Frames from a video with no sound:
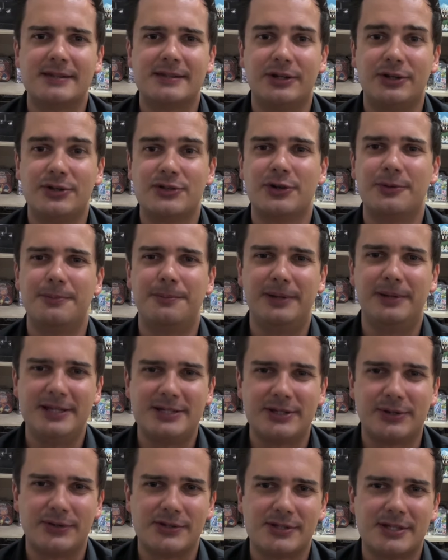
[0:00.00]
also please
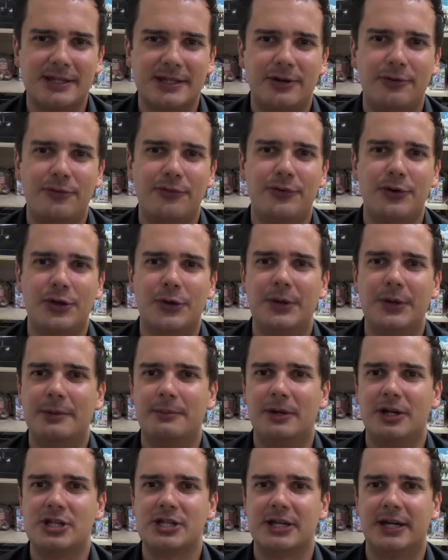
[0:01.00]
consider following
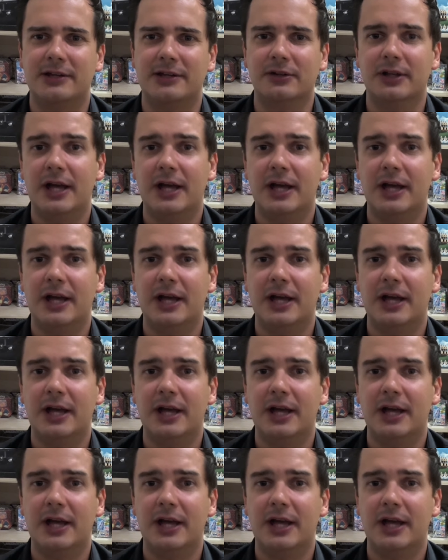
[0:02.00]
my channel